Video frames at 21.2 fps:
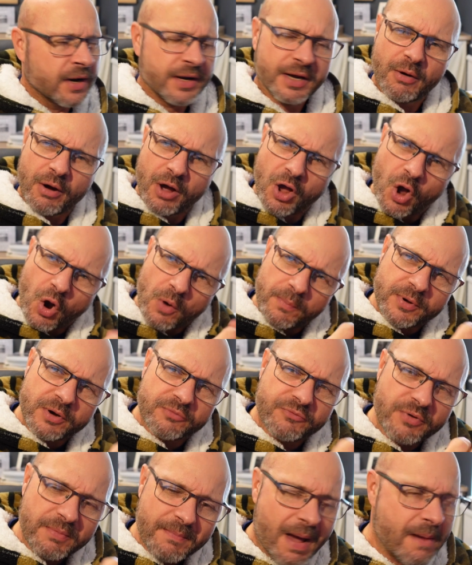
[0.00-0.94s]
Now, I hope
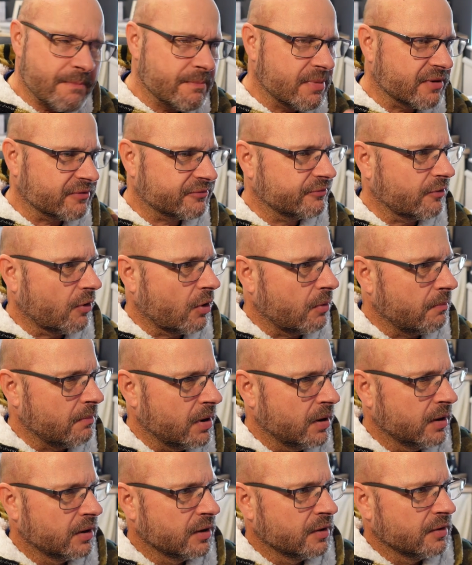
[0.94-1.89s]
you remember
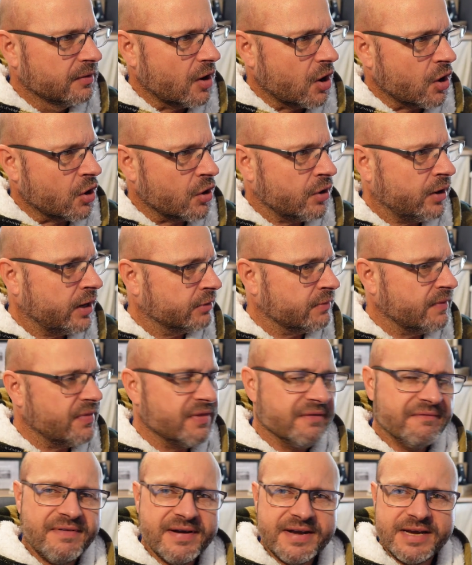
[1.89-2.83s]
from earlier in
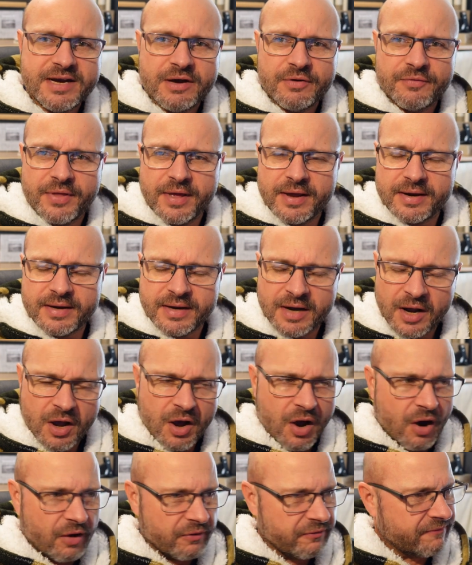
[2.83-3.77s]
the video that
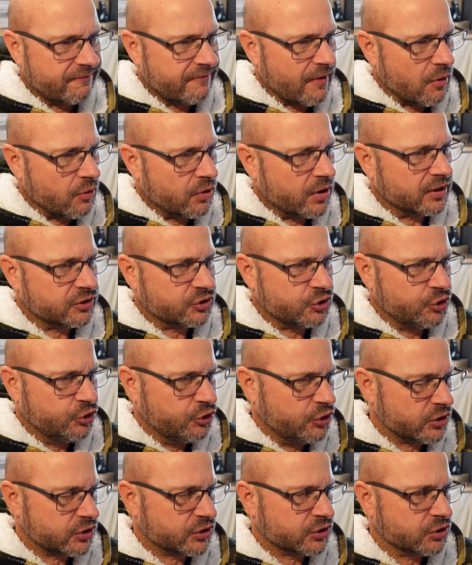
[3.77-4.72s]
I focused
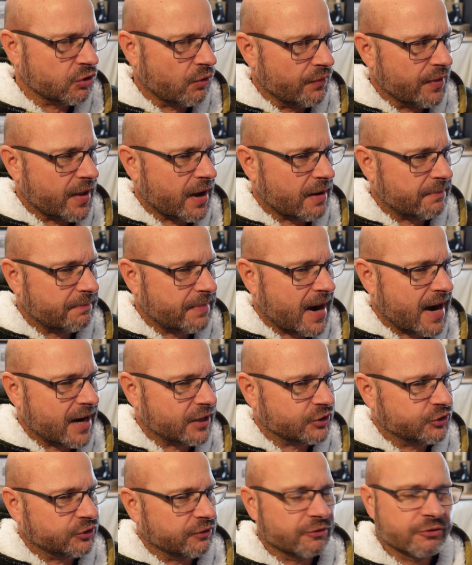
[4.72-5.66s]
just on that
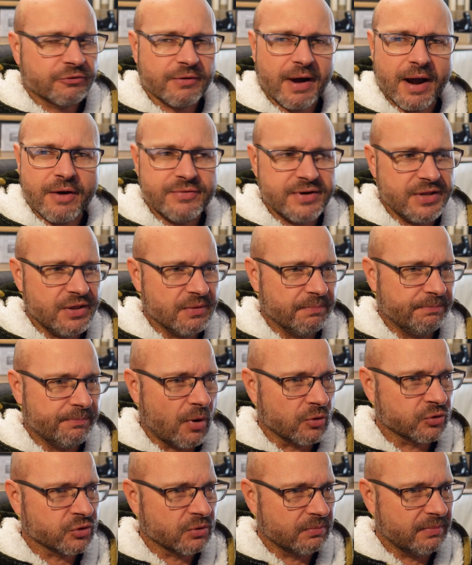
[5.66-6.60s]
patch of ground in the
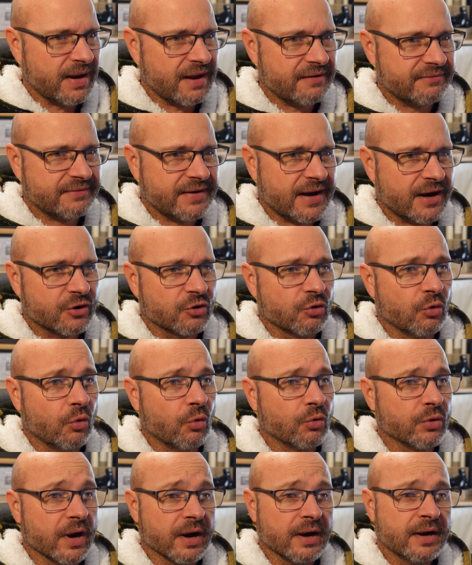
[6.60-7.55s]
bottom left-hand
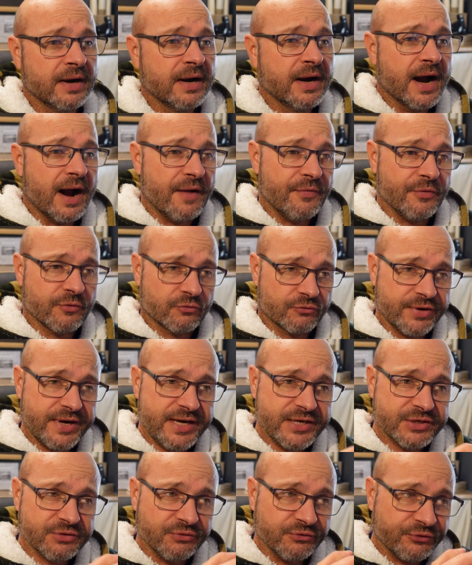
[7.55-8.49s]
corner, and the
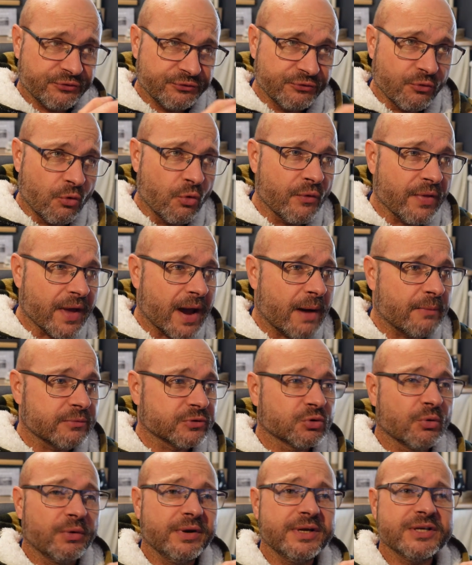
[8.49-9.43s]
reason for that
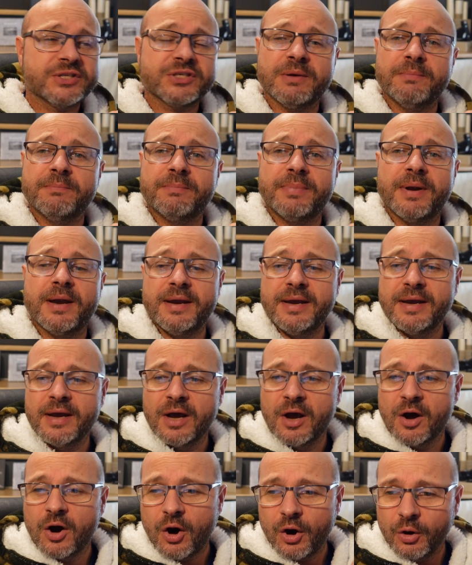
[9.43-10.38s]
was quite simply
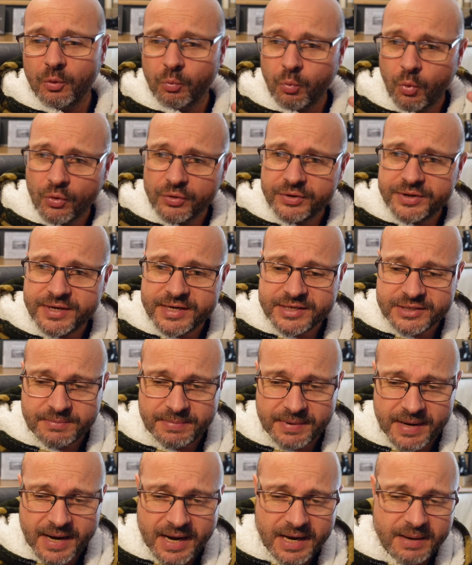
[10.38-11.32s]
I wanted to
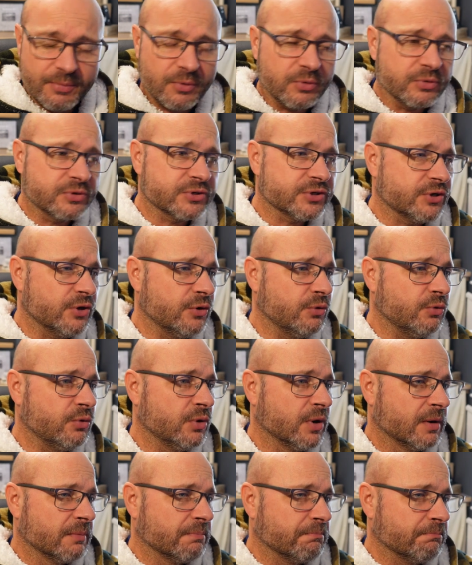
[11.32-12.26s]
be able to
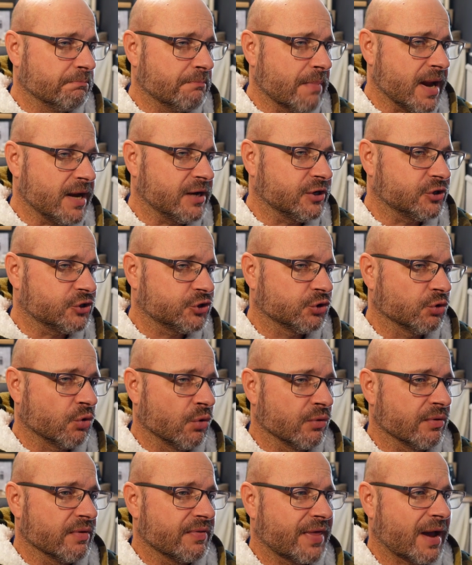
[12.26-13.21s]
make
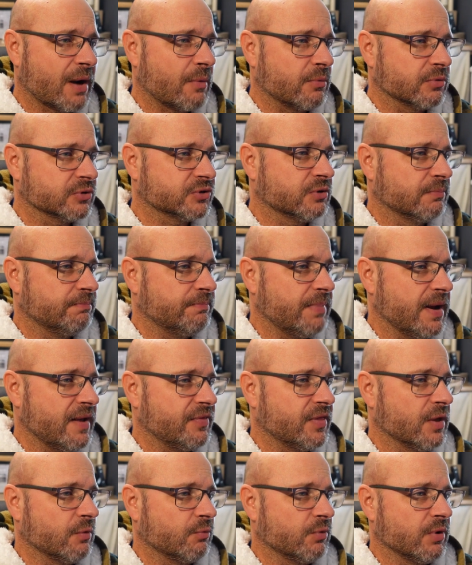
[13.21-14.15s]
sure that that was the
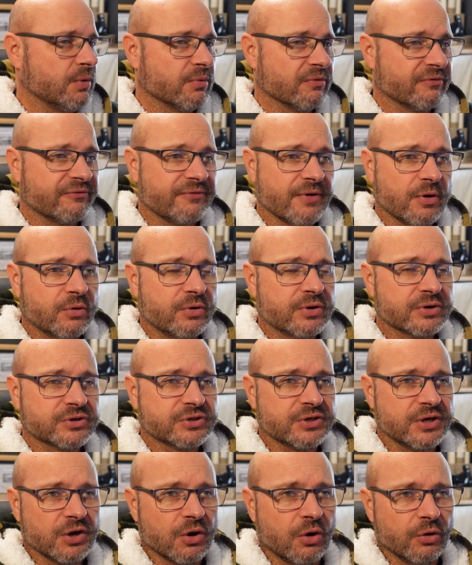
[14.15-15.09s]
bit that we were
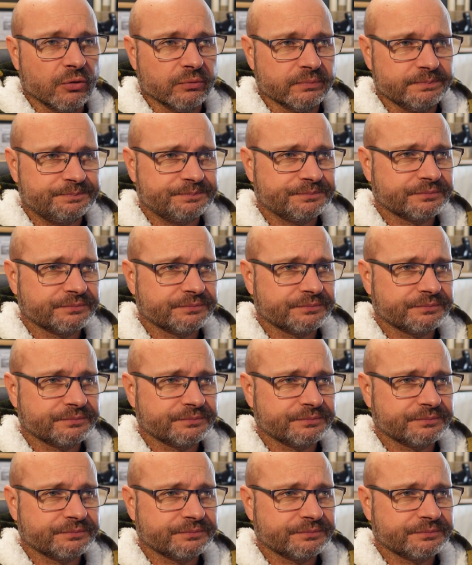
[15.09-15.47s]
focusing on